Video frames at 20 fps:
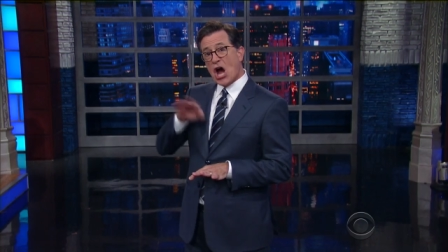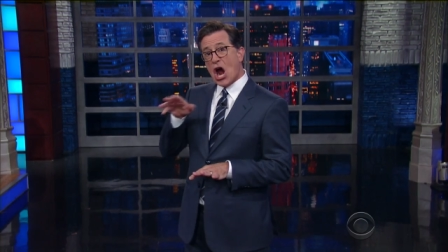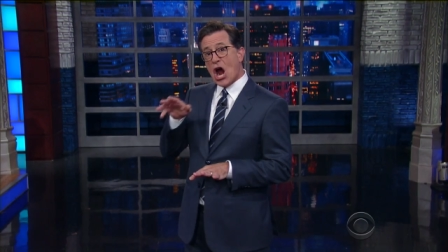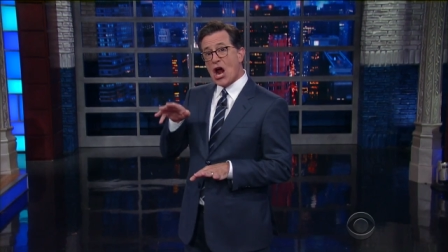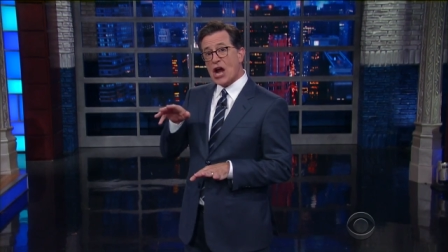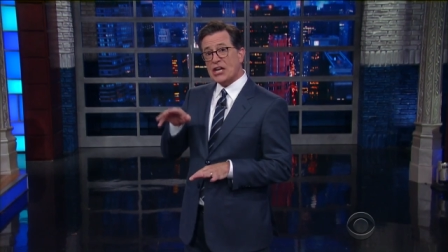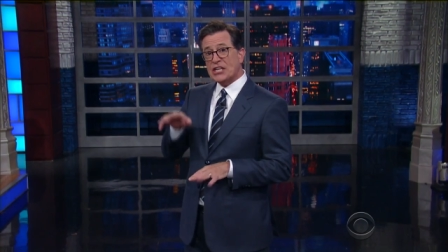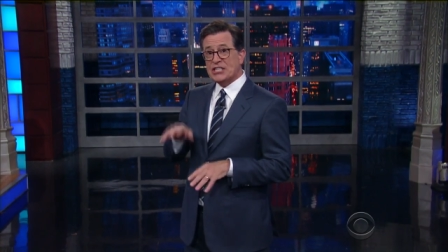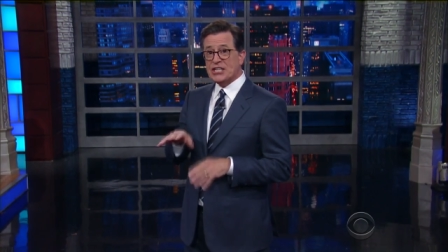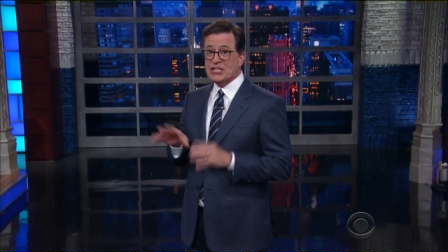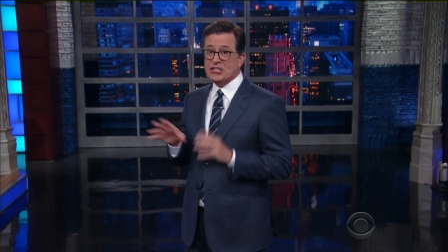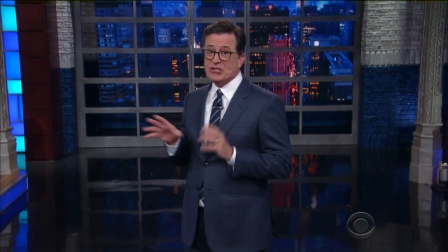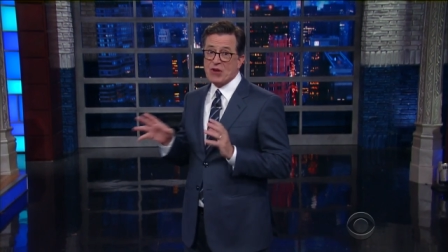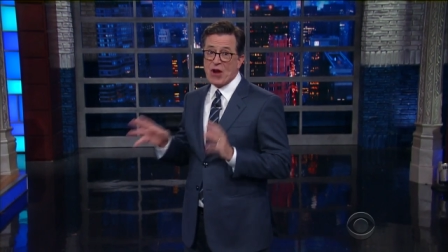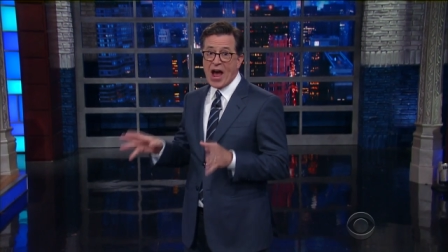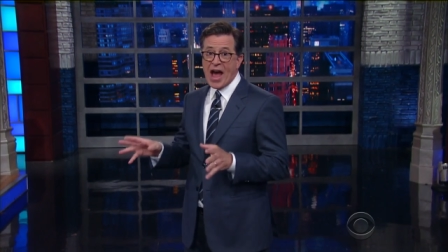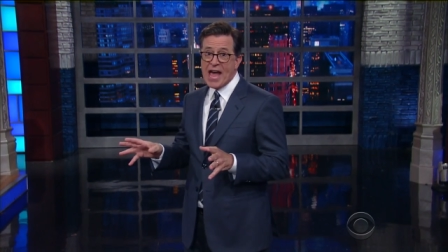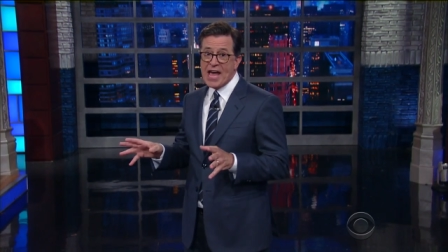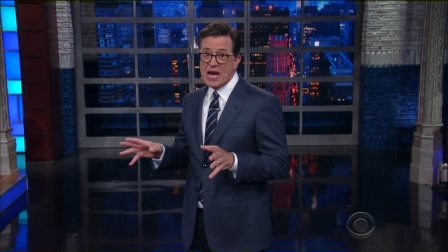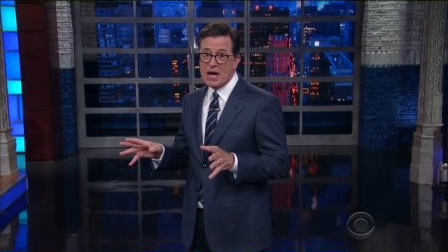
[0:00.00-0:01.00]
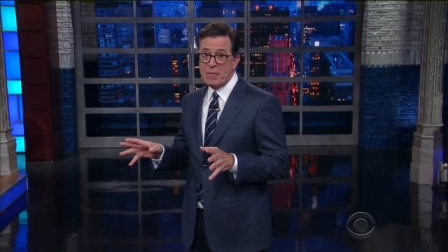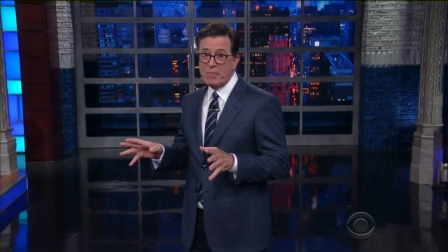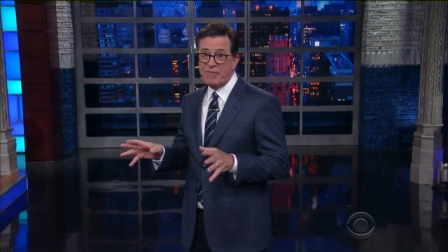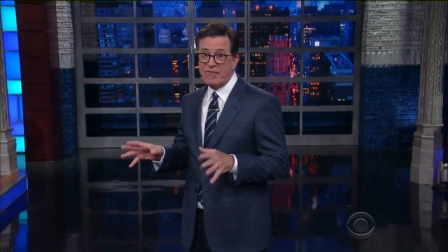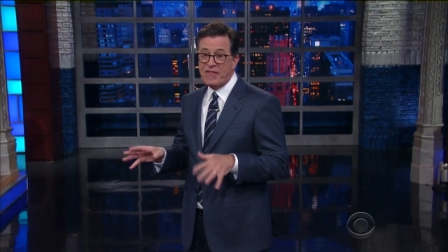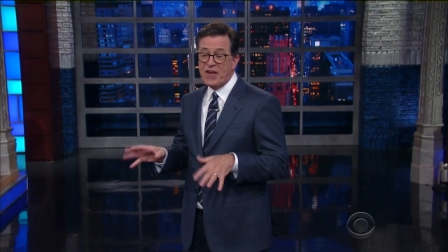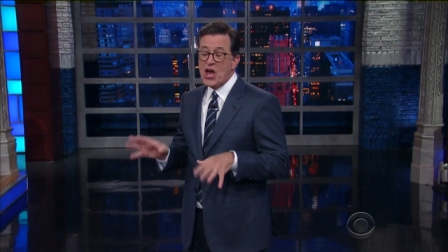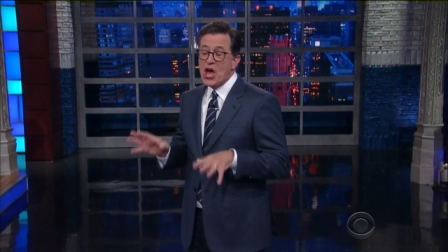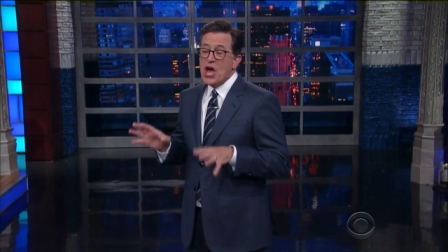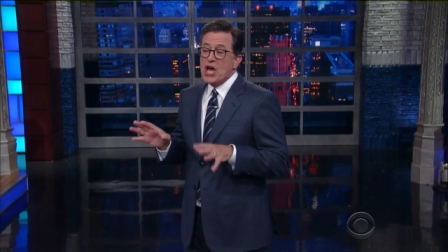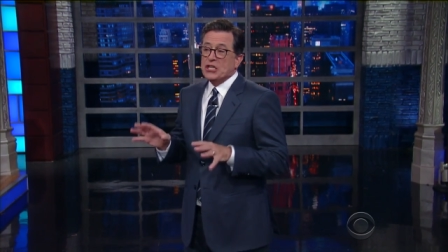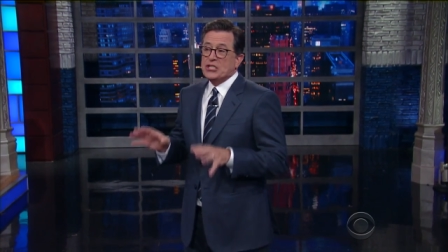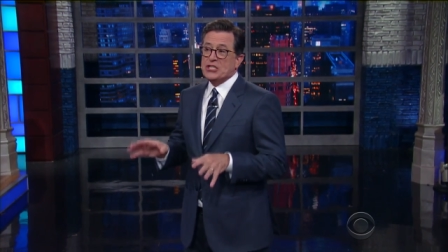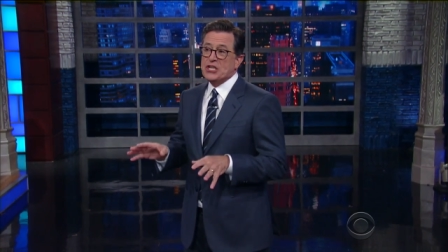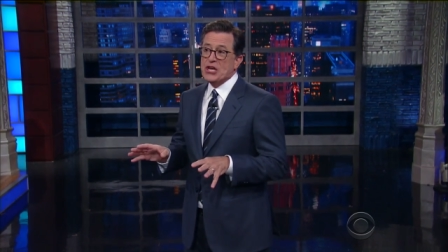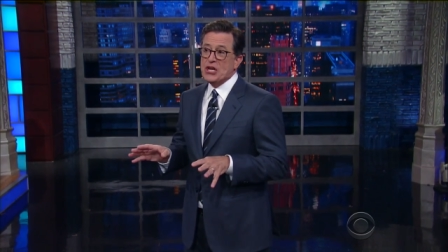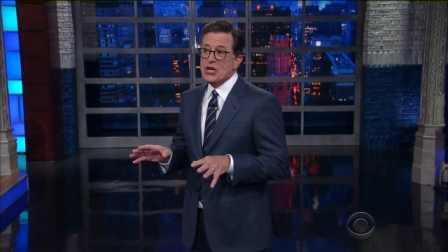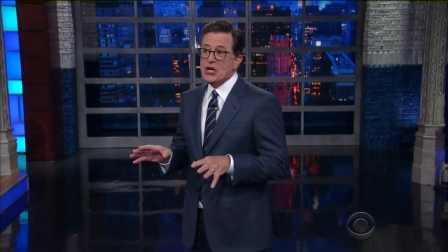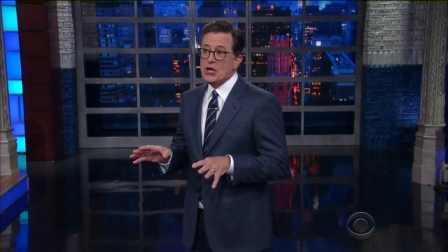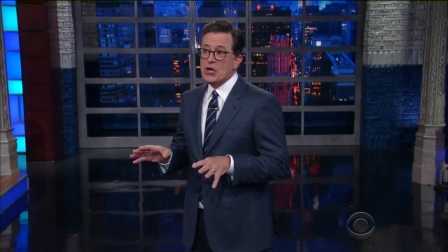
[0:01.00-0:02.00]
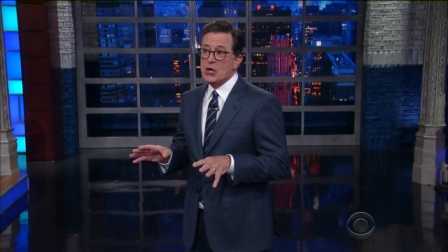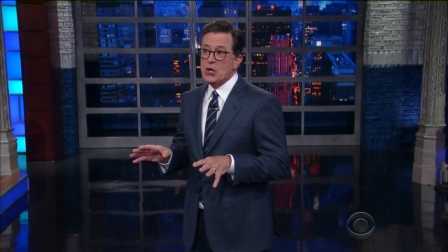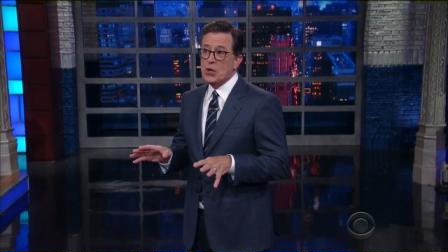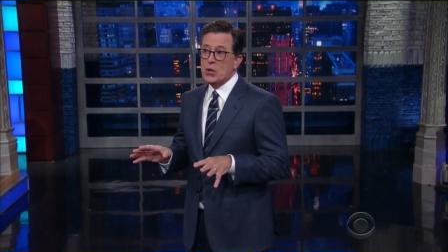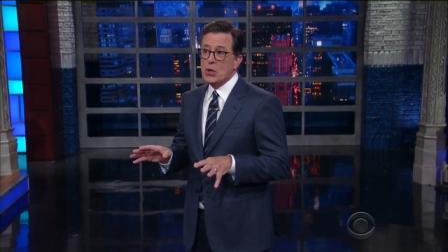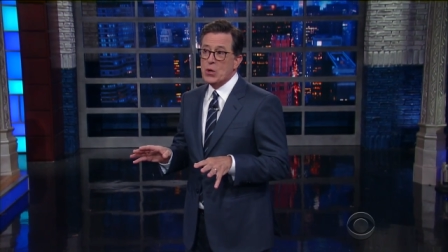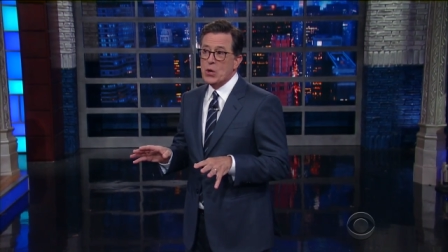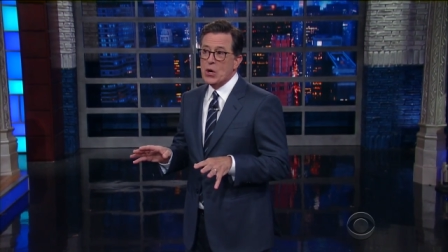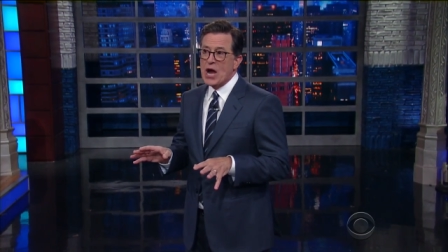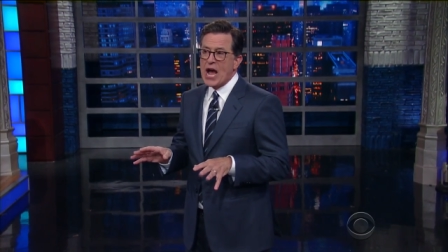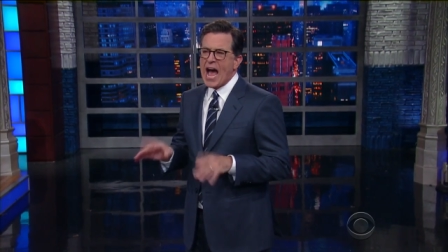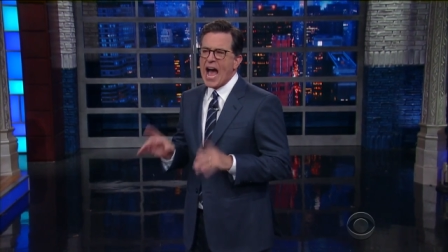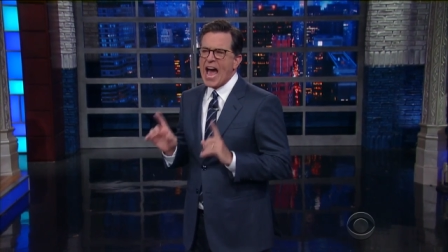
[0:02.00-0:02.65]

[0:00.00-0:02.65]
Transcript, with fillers: Arc de Triomphe to,